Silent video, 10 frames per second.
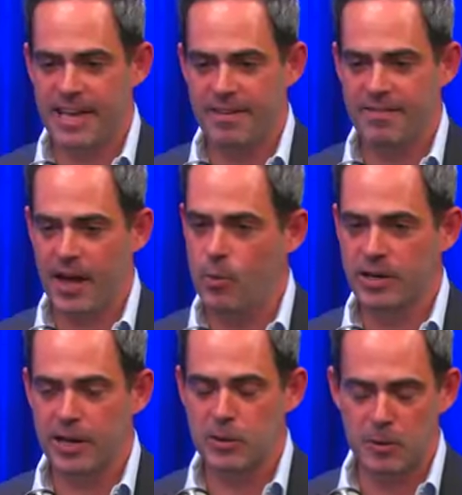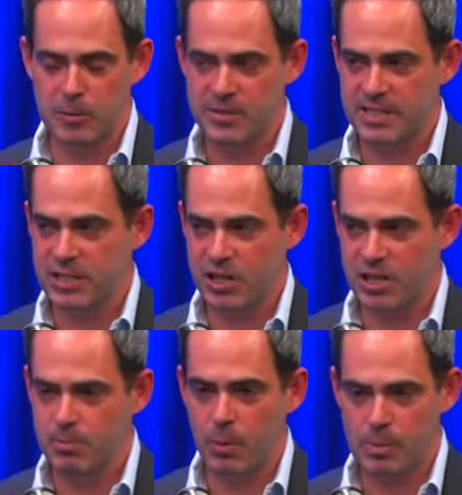the staff there. We get along when we see each
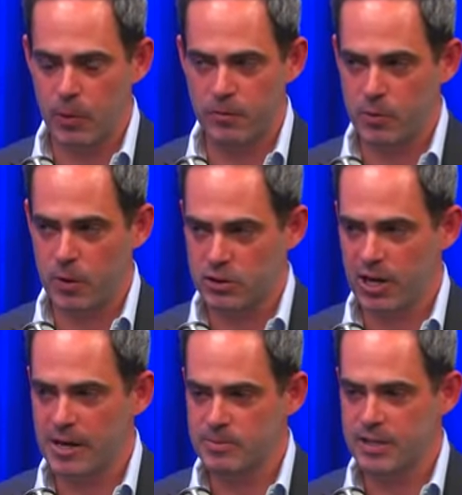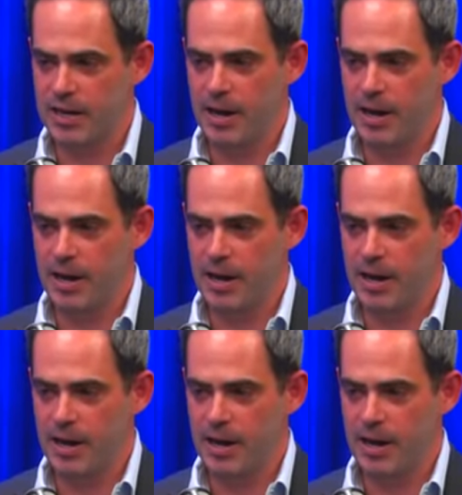other, but we both do our jobs.